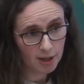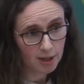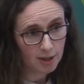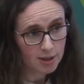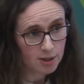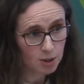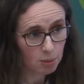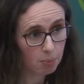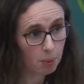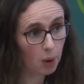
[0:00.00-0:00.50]

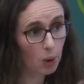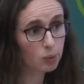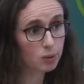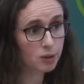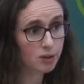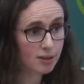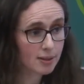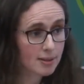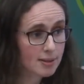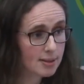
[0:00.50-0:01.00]
So
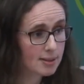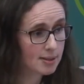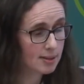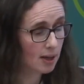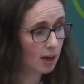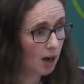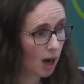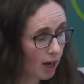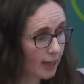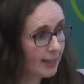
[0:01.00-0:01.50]
both
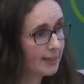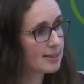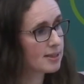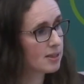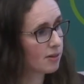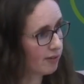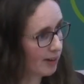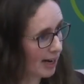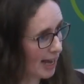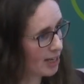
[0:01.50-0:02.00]
kinds
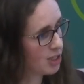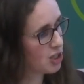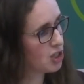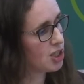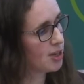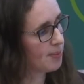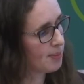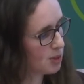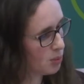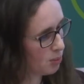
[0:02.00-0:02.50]
of
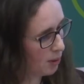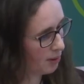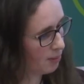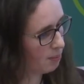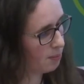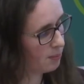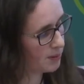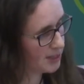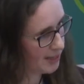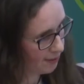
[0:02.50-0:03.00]
relationships with
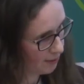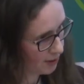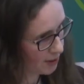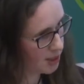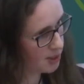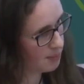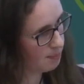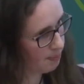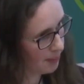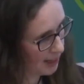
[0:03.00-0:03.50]

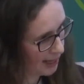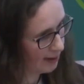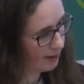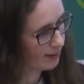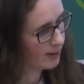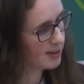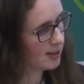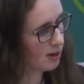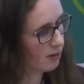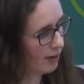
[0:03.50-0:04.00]
different
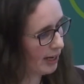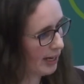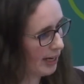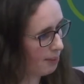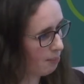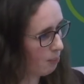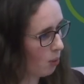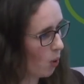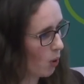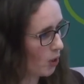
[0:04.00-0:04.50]
peers are really
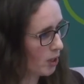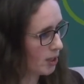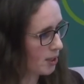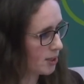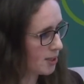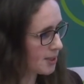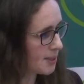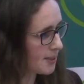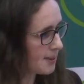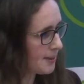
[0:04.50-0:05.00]

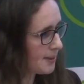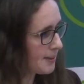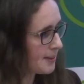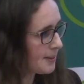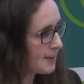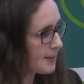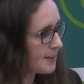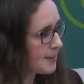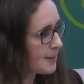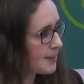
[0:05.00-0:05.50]
important.
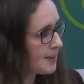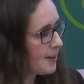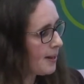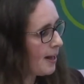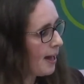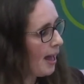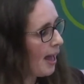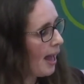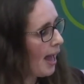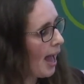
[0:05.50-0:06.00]

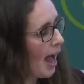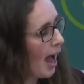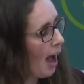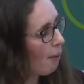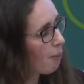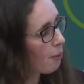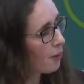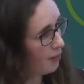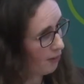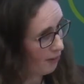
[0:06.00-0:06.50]

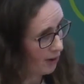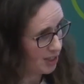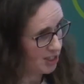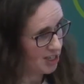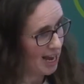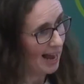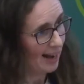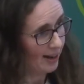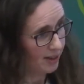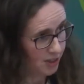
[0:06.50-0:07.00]
But there are
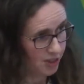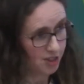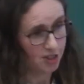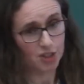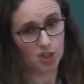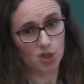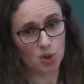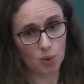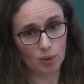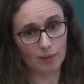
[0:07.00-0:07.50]
challenges
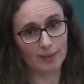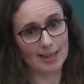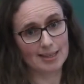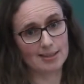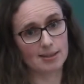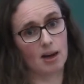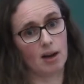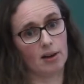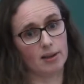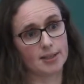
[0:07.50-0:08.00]
too in this
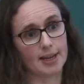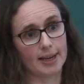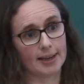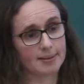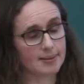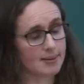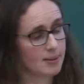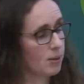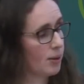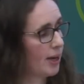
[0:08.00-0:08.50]

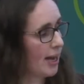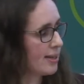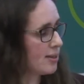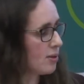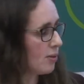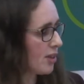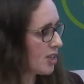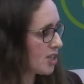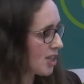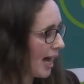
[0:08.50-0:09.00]
context. Okay, so
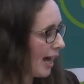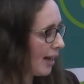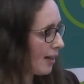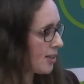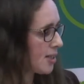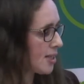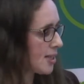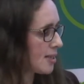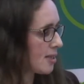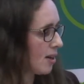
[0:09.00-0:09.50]
the
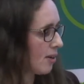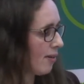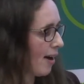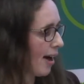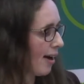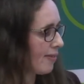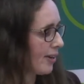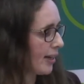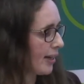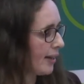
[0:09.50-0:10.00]
challenges of
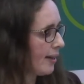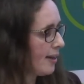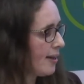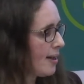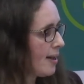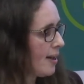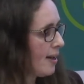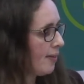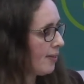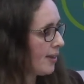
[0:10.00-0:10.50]
having
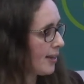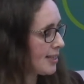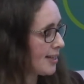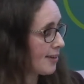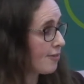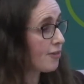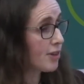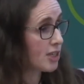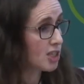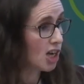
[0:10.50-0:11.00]
the
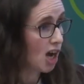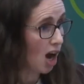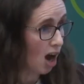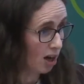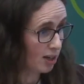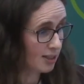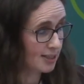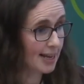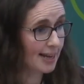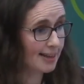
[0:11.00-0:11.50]
different
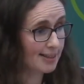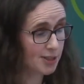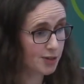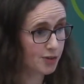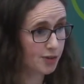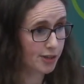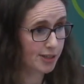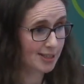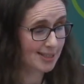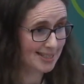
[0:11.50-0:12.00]
context
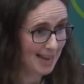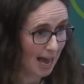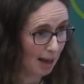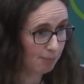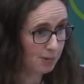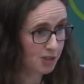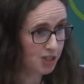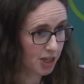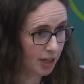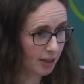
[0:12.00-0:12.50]
for
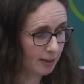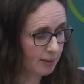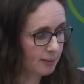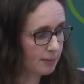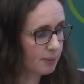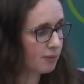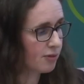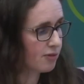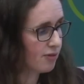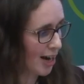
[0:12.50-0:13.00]
establishing
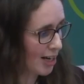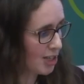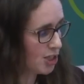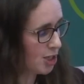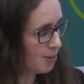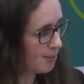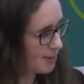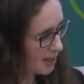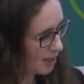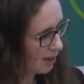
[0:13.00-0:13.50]

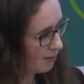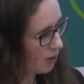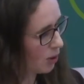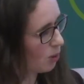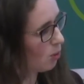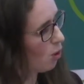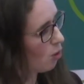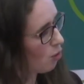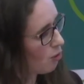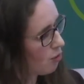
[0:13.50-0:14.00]
friendships, and I have a
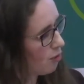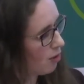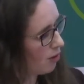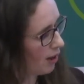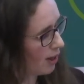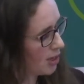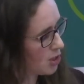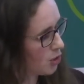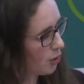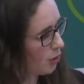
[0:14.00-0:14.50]
quote
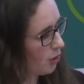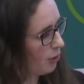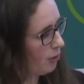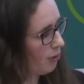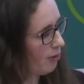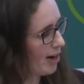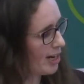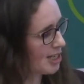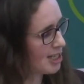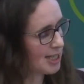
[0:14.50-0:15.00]
I'll show you in
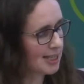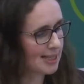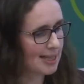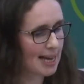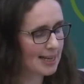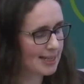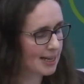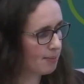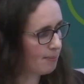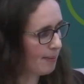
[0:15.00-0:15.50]
relation to
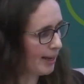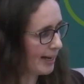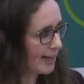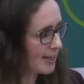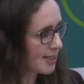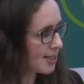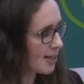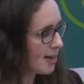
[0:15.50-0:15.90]
that in a minute.